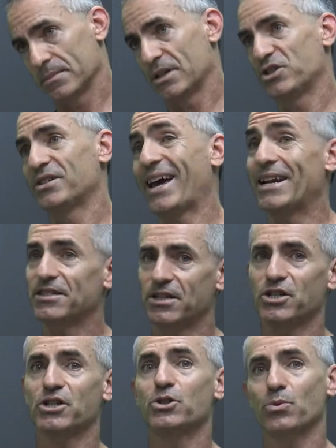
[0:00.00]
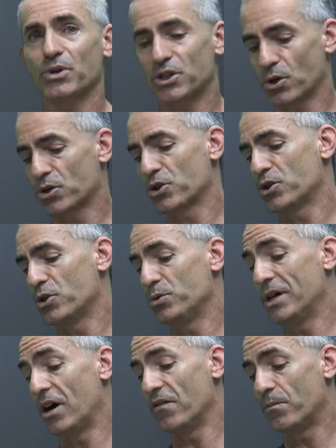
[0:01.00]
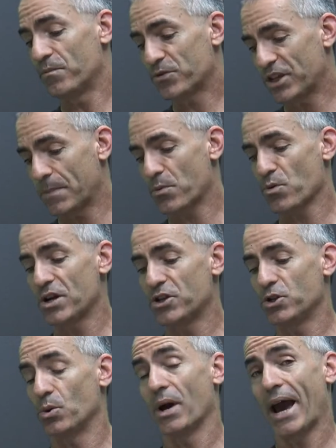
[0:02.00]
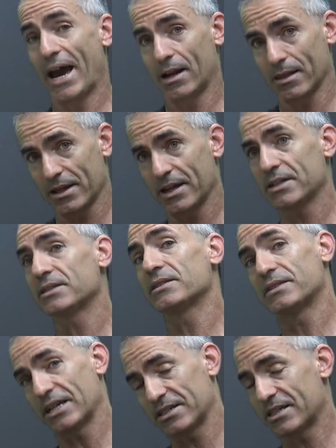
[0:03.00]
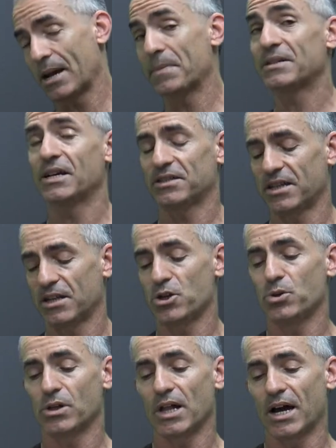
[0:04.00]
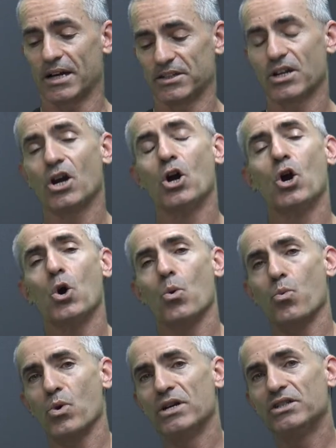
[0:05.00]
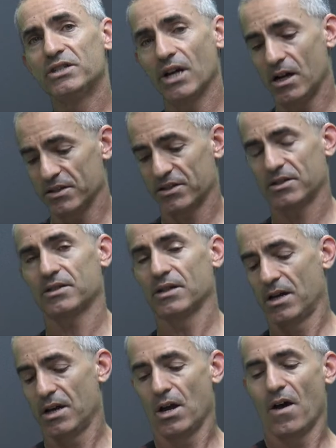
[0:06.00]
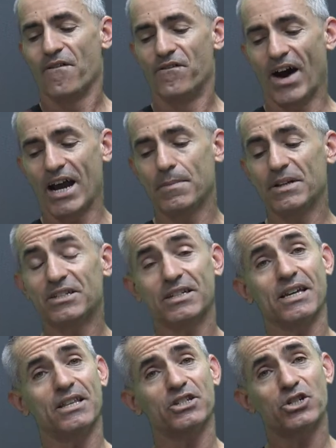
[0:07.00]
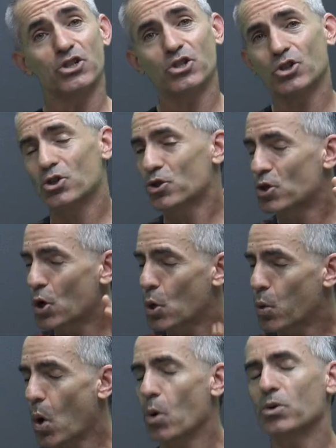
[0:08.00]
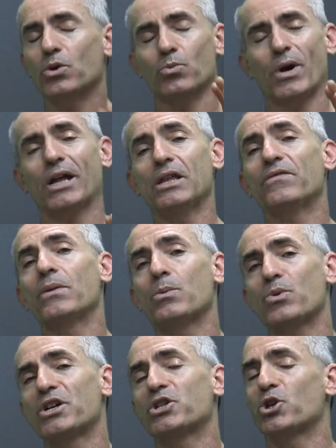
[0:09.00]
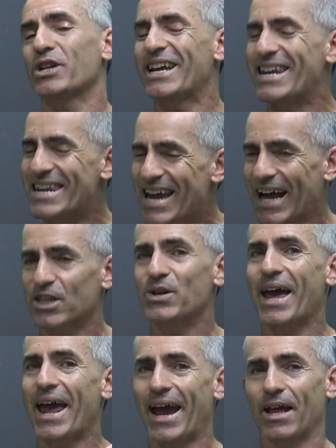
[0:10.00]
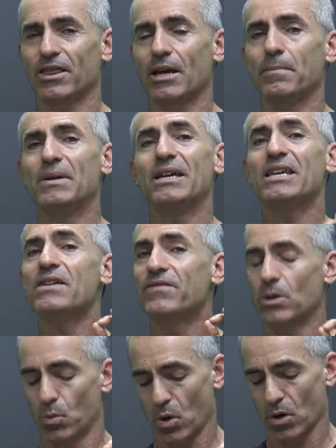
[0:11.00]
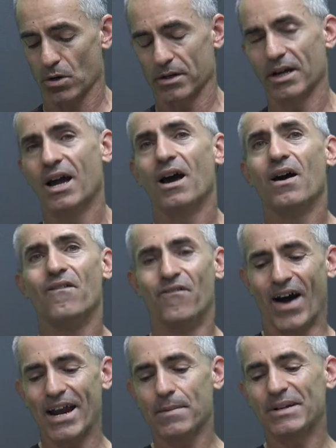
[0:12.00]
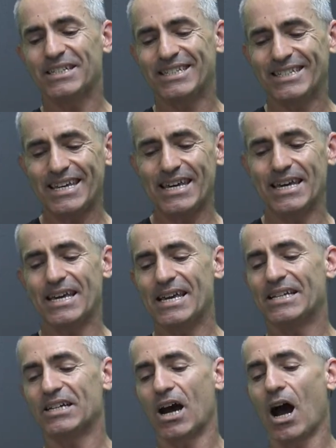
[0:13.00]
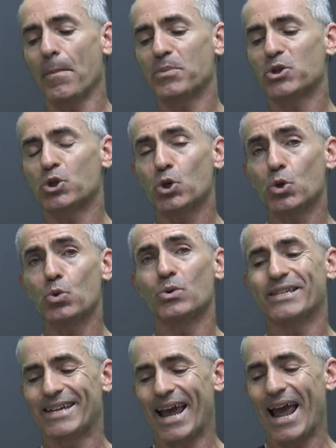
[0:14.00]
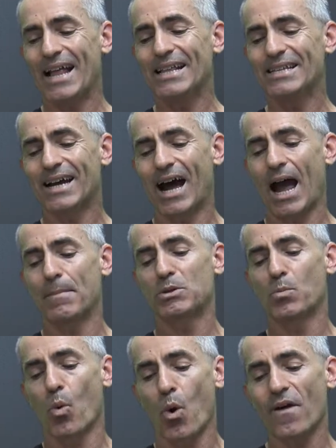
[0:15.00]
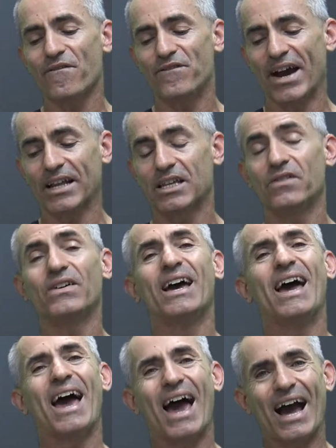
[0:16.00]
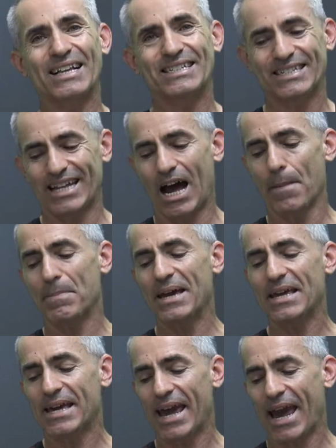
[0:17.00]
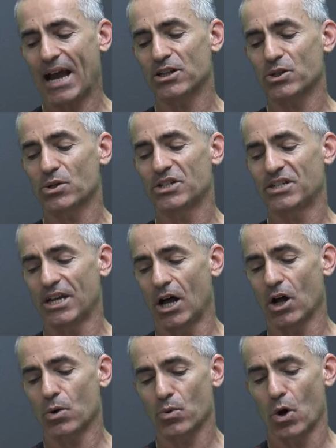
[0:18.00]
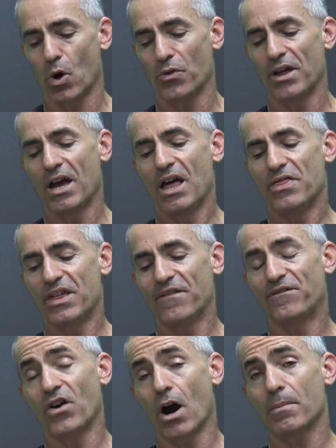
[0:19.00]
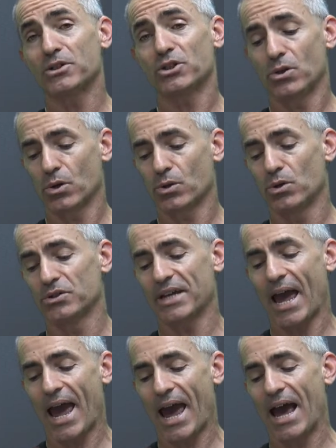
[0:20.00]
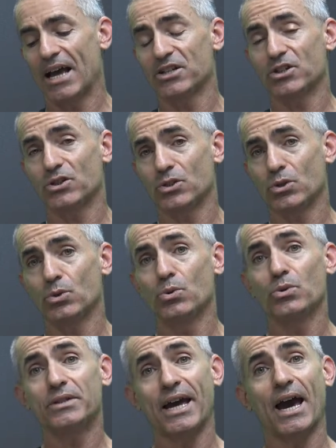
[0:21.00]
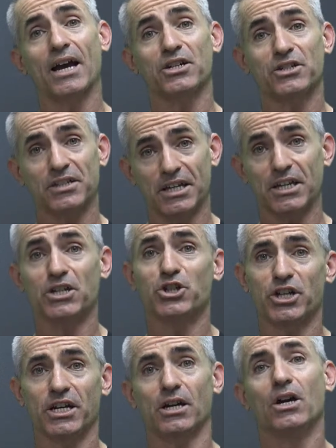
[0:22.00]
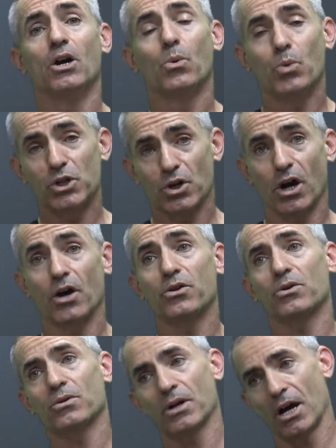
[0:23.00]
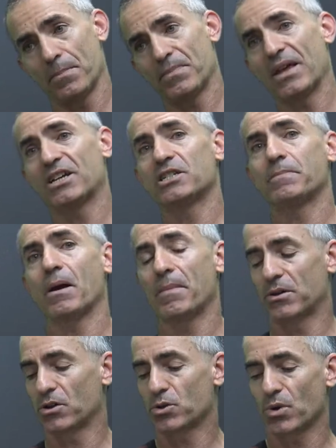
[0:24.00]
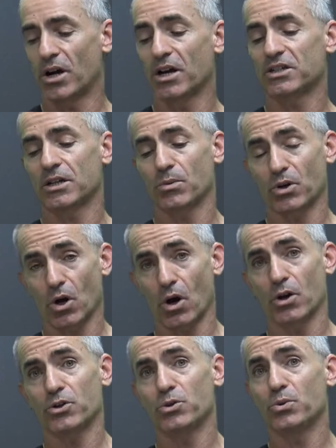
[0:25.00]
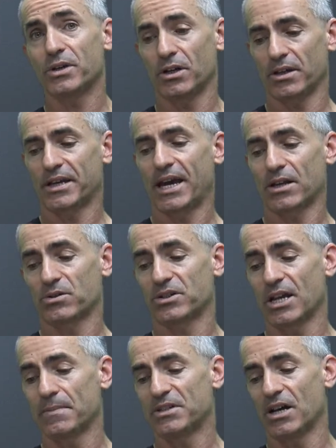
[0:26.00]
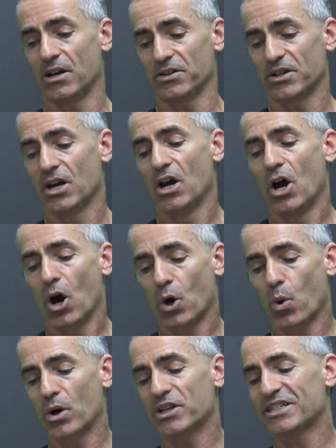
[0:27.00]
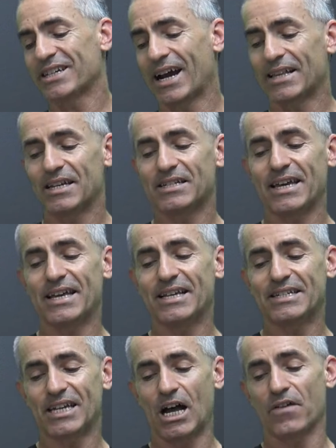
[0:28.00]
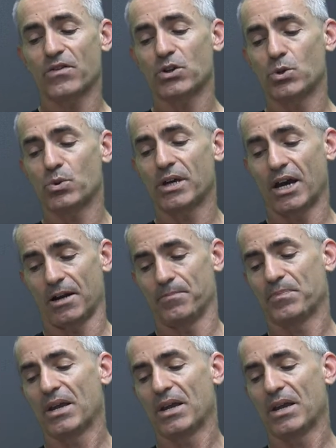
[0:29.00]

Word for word: statisticians or researchers to delve deeper into. Analytics, that's the type of test they utilized. Results. Vitamin C, this is to quote directly from the research and not to add even a word. Vitamin C is up to 10 times more effective at stopping cancer cell growth than pharmaceuticals as 2-DG, which are other uh, experimental drugs in regard to killing cancer stem cells, according to scientists in Salford, UK.